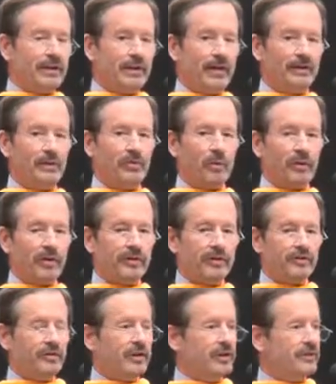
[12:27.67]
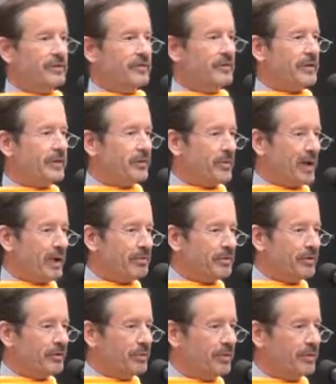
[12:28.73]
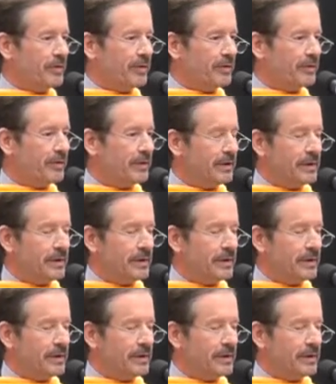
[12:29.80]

that the world is changing very rapidly, we know.